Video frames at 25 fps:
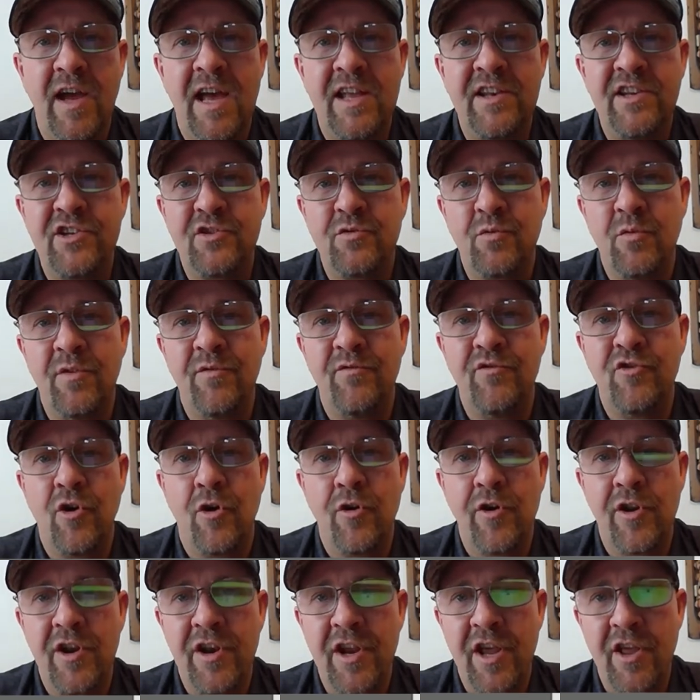I just would have
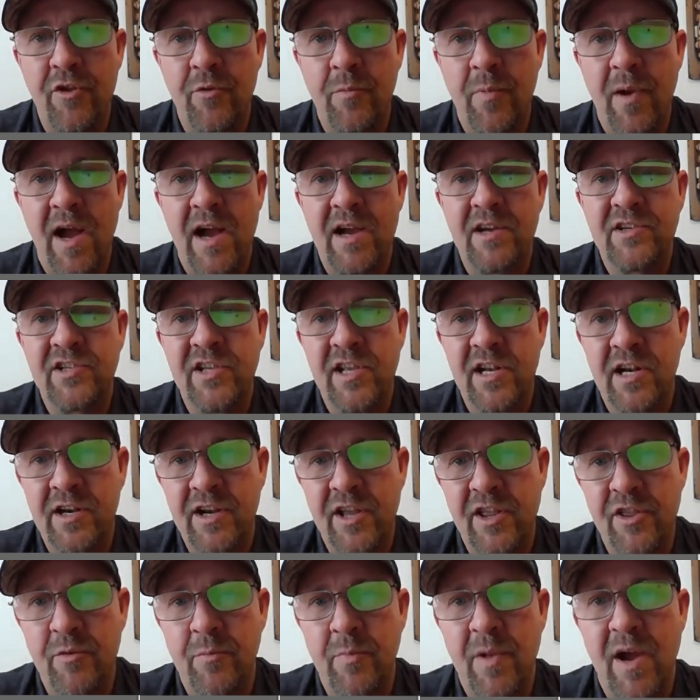drawn another box and
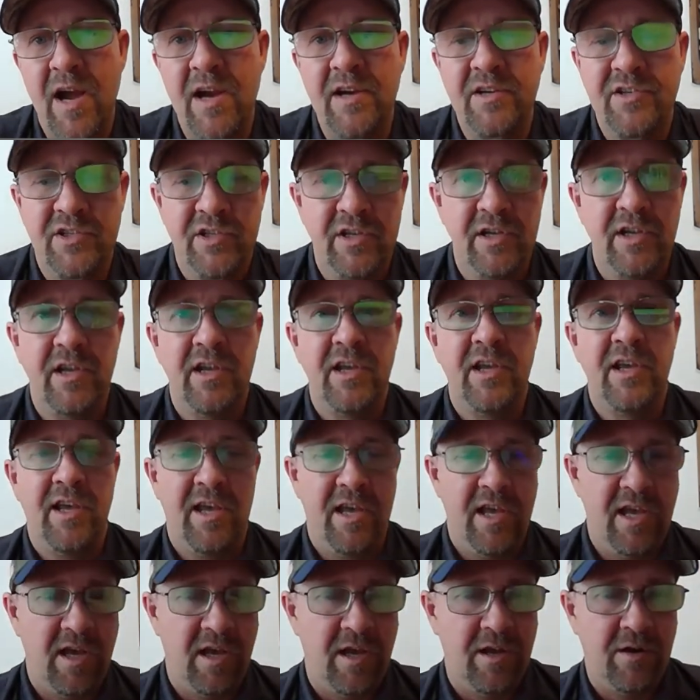another box,
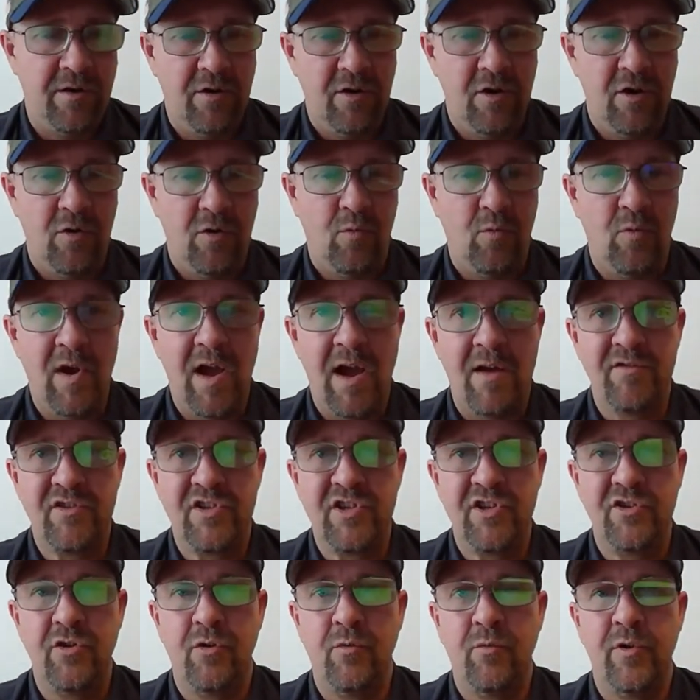and we
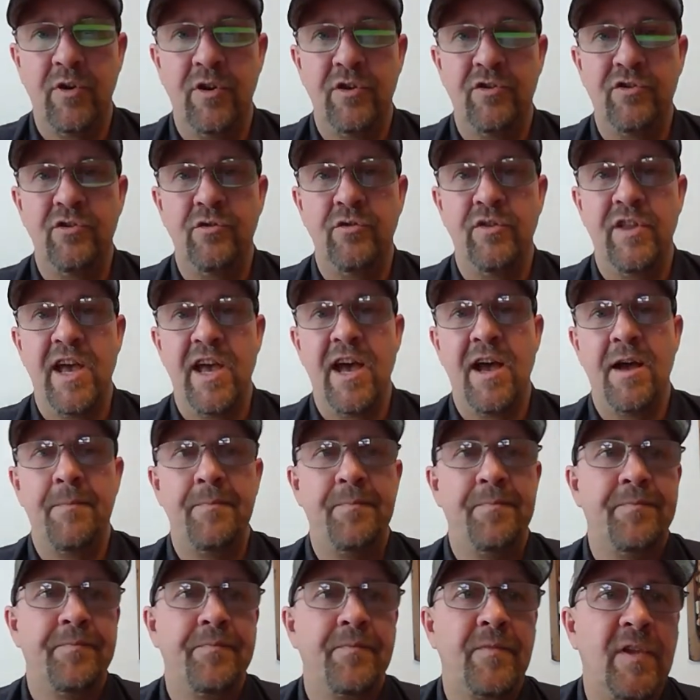obviously don't want to do that.
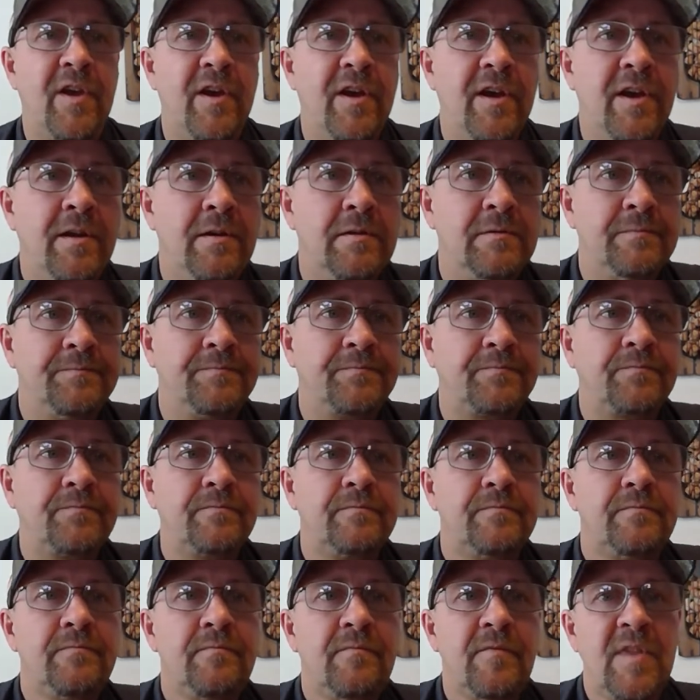Okay,
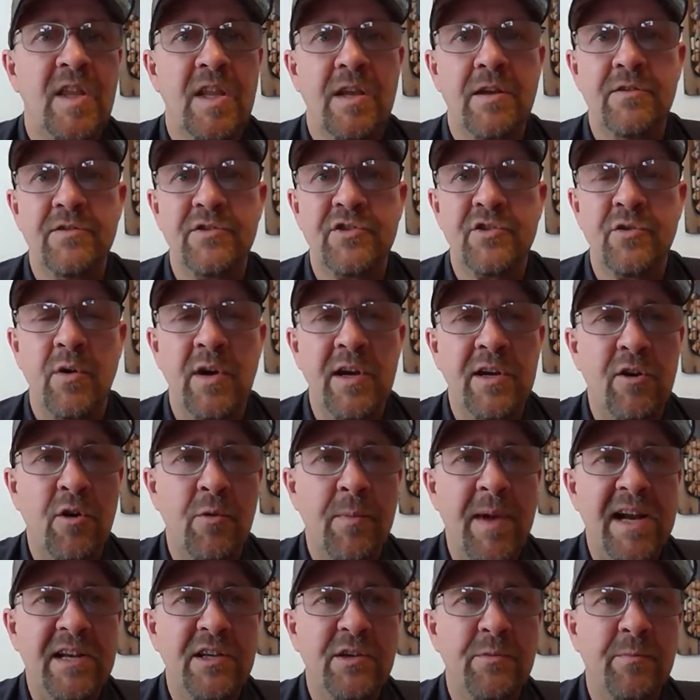so I go
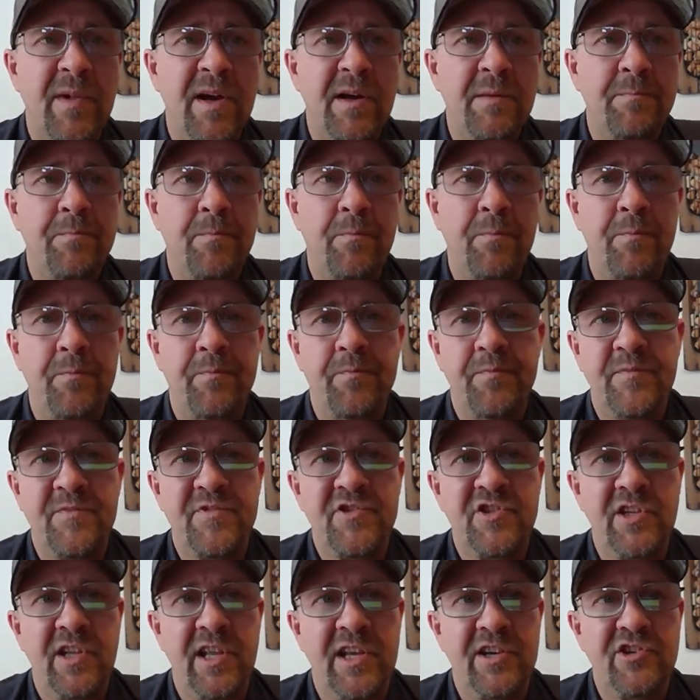back to my
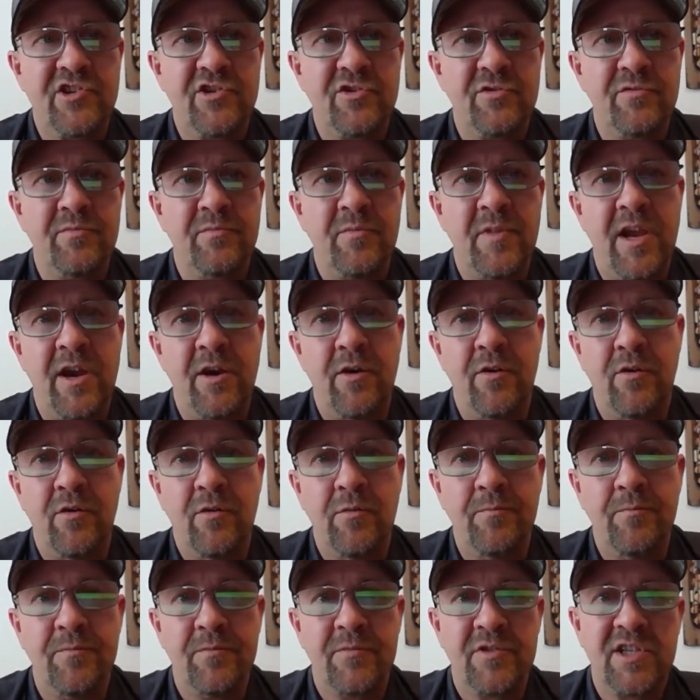selection
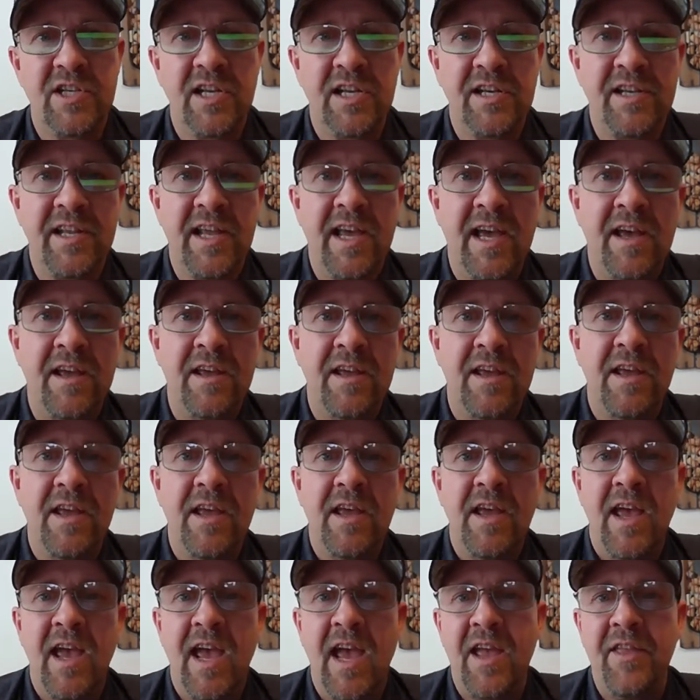arrow, select that,
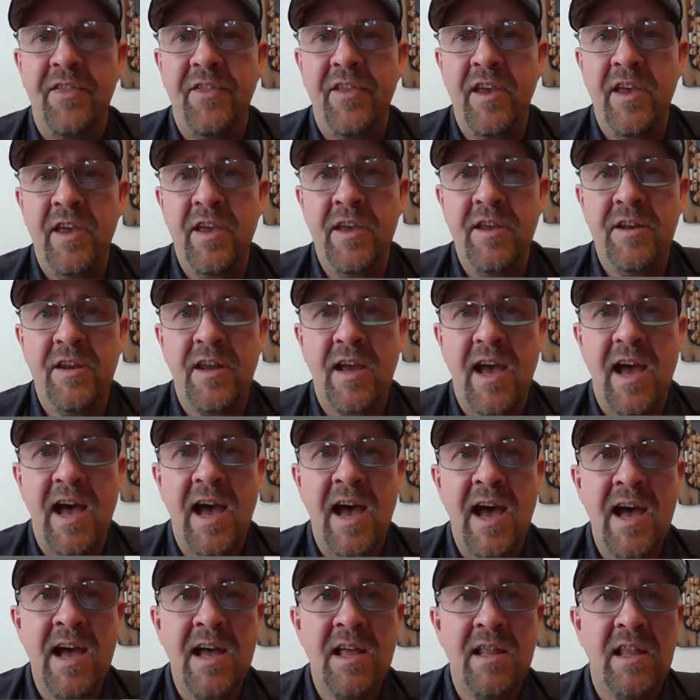and then
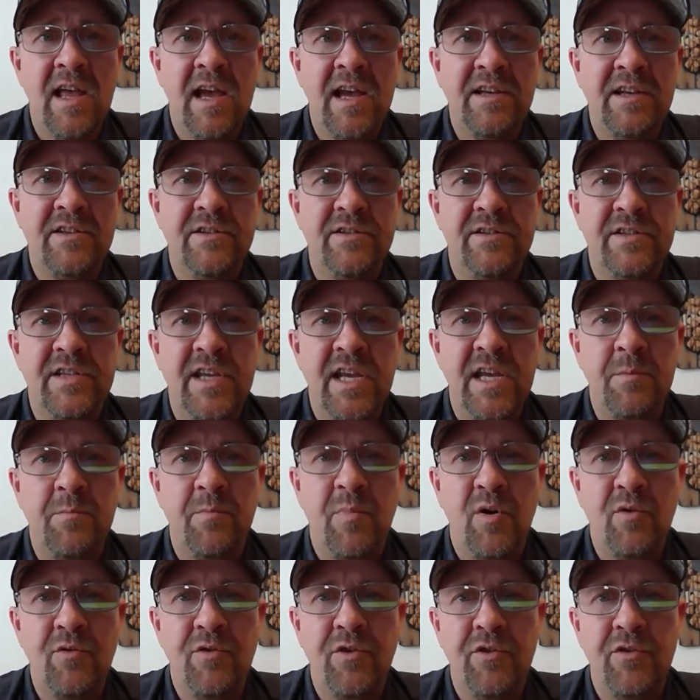I like to take
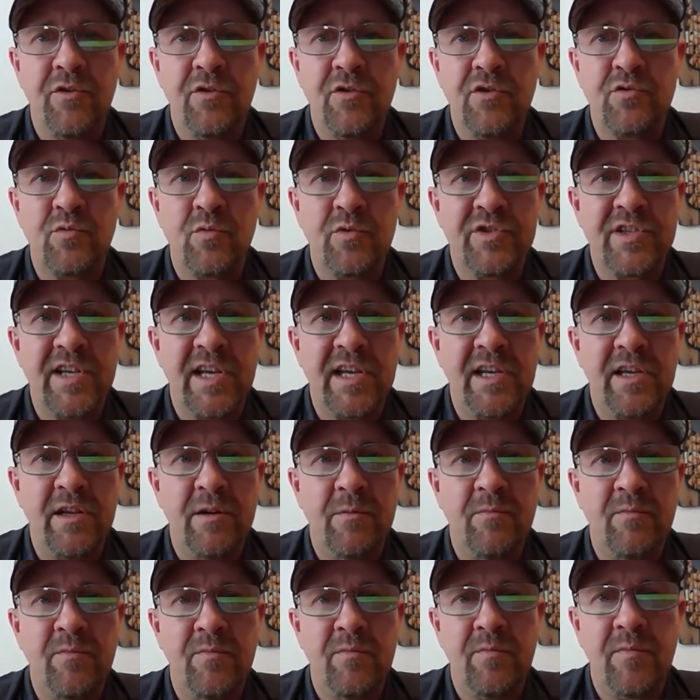both of those once I get
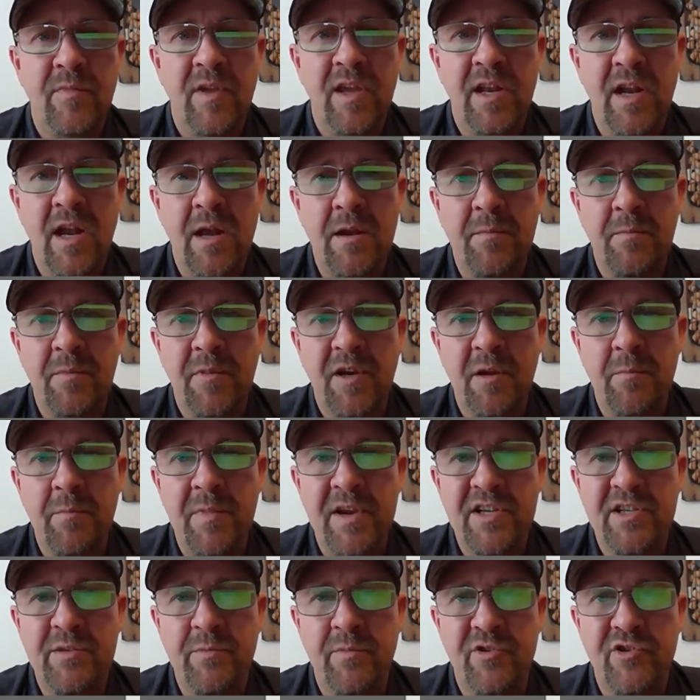them, and I can
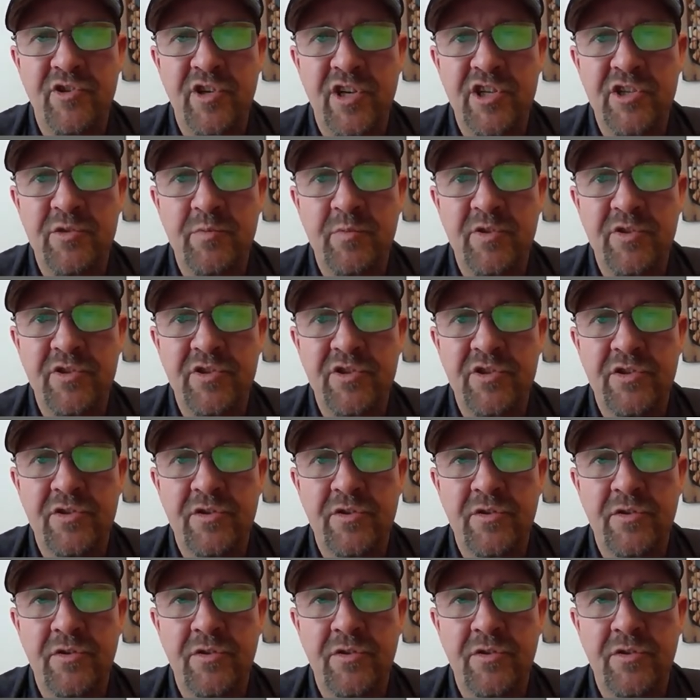make some adjustments